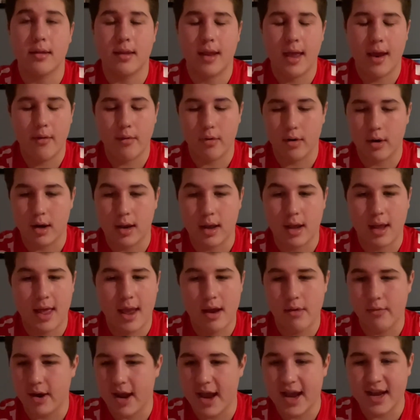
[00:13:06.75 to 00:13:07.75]
They were
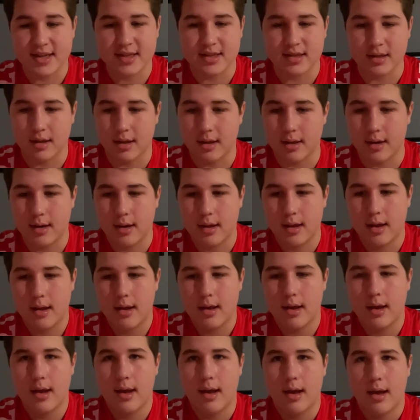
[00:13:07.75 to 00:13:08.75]
excellent.
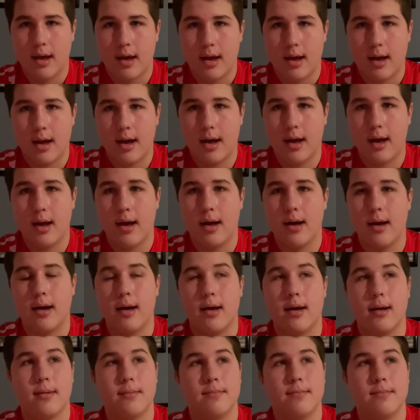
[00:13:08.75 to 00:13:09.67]
As